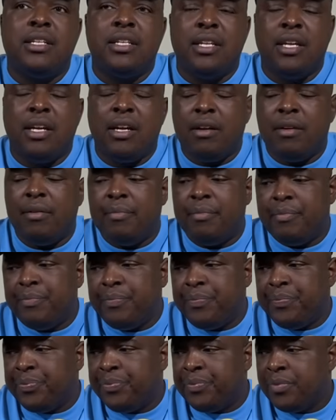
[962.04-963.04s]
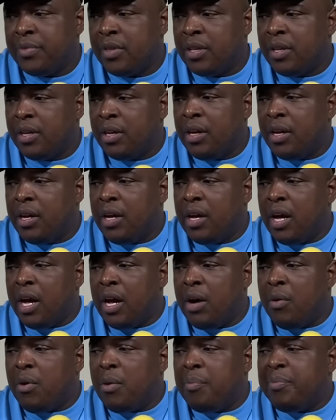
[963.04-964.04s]

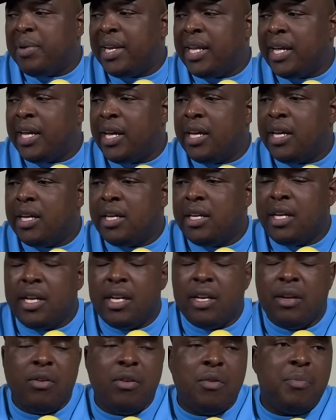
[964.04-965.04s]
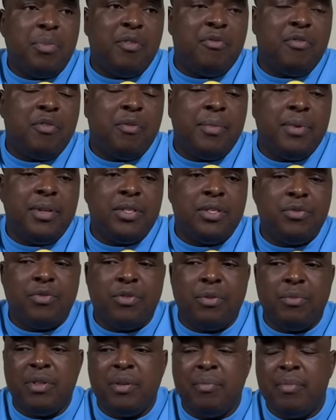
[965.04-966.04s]
our play and our performance
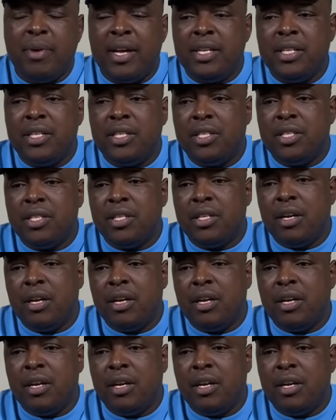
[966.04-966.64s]
from the bench.